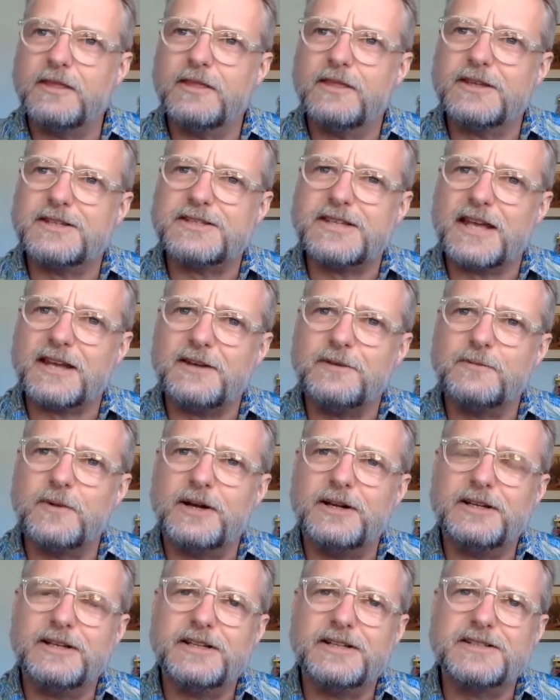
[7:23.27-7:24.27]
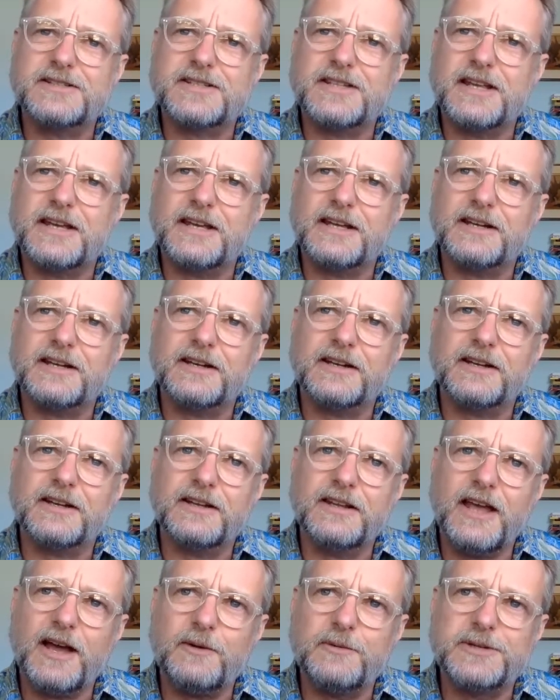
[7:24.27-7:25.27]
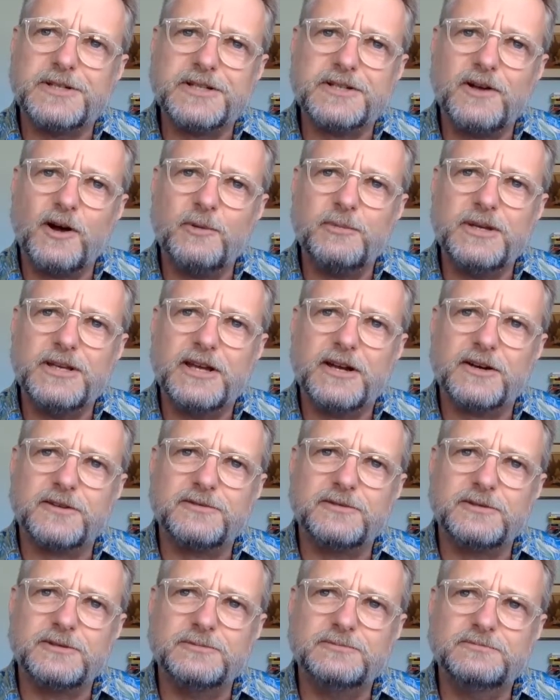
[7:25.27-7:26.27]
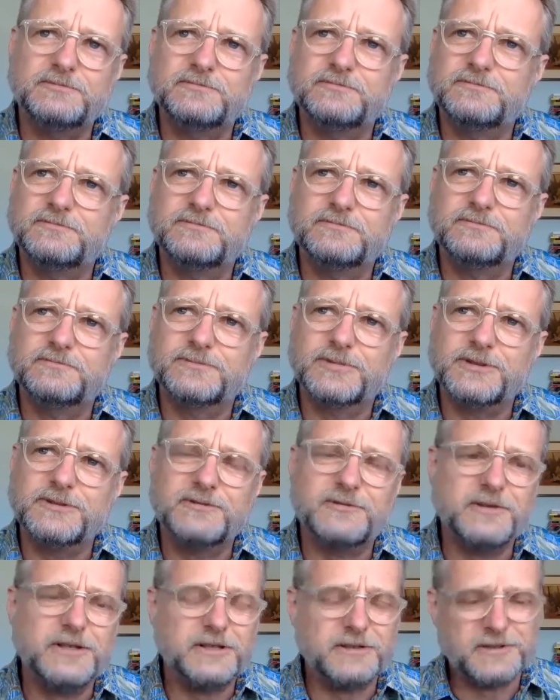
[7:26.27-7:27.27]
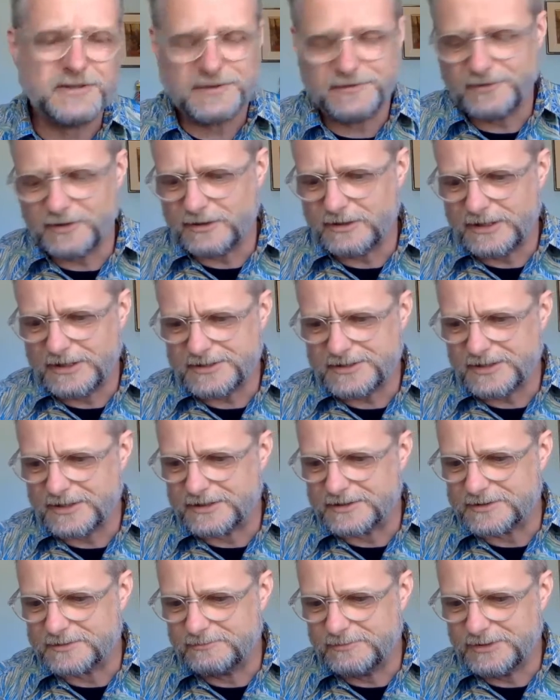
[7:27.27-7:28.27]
second one is that, yeah, we should all be careful proofreaders of our essays.